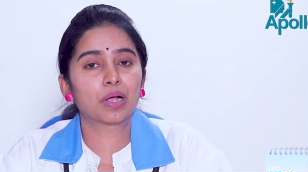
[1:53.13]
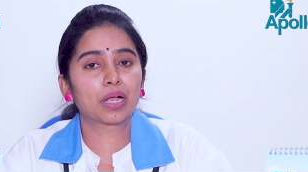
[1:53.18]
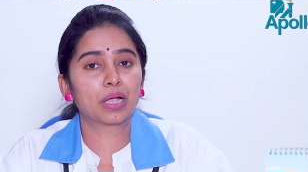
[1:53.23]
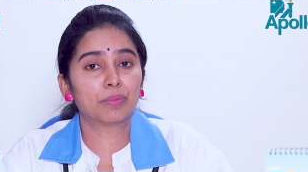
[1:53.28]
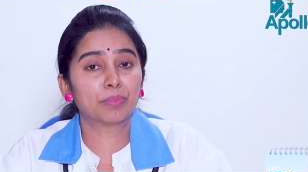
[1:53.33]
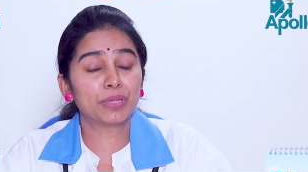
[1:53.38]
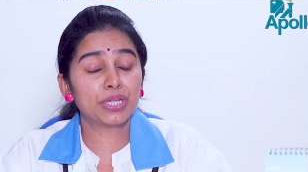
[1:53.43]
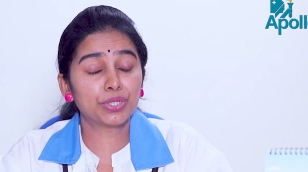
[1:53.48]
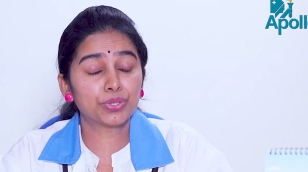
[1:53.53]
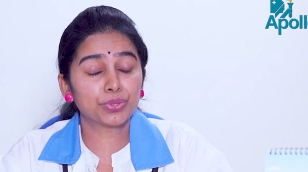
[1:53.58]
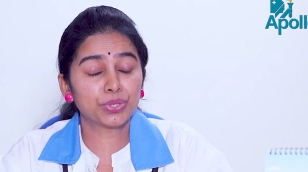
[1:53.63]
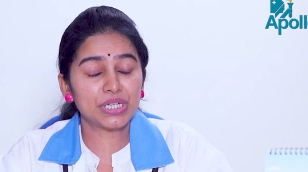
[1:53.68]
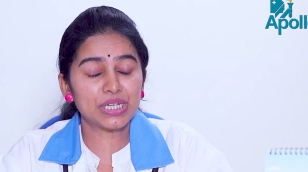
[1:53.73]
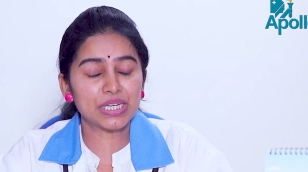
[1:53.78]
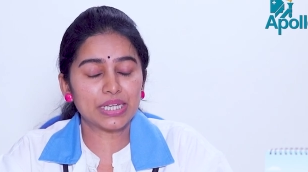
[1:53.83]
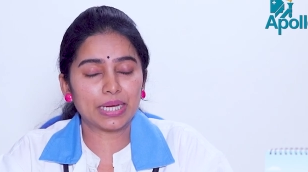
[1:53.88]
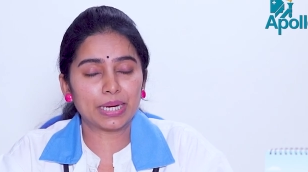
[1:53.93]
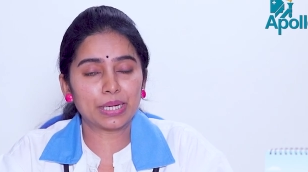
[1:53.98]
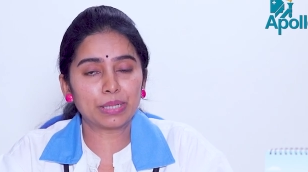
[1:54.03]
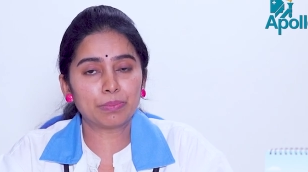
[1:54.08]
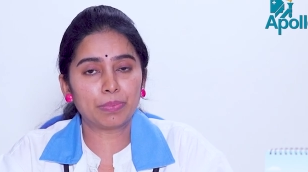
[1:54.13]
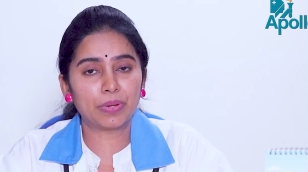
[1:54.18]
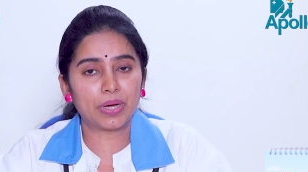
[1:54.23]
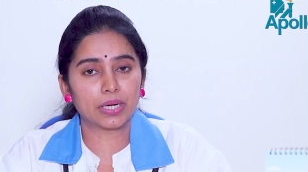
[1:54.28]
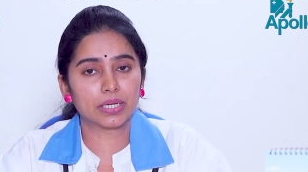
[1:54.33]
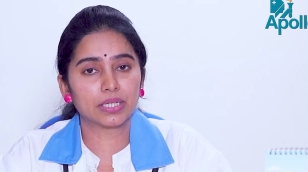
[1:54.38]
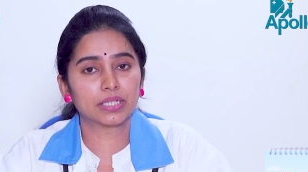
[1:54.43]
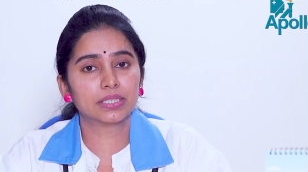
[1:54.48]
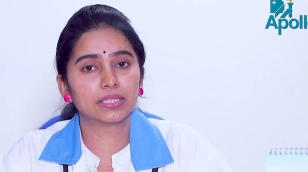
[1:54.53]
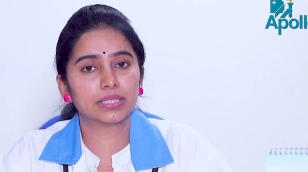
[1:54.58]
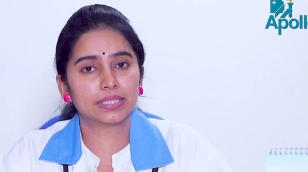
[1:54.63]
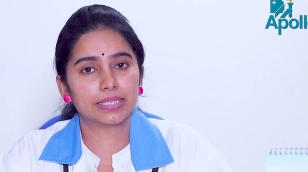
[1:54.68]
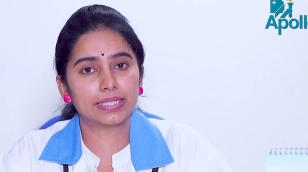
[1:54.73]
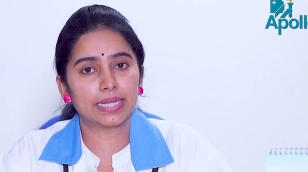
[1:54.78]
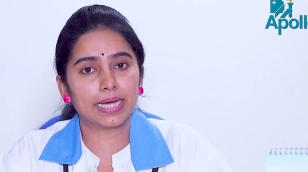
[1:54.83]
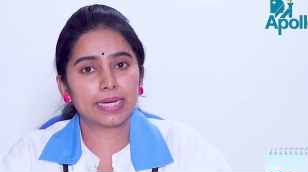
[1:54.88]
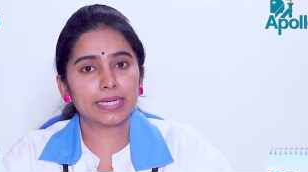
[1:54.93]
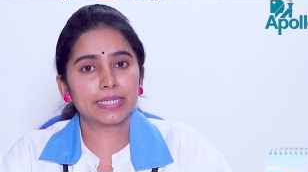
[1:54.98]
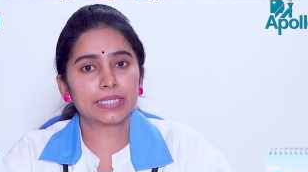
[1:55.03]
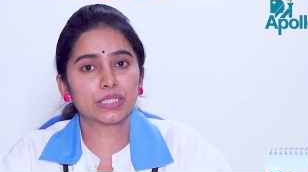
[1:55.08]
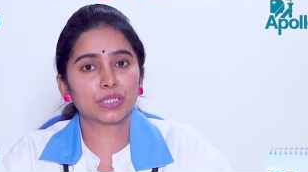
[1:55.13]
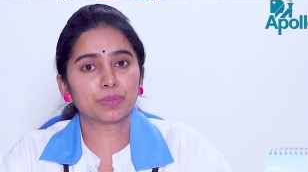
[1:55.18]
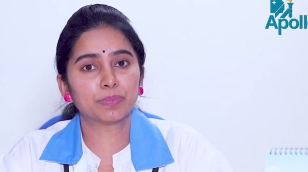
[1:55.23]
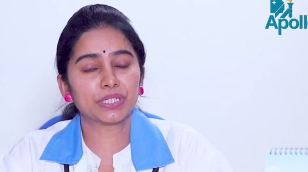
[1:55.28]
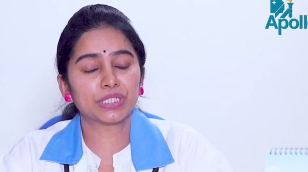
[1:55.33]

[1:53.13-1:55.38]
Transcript: Coming to the diet part, the diet is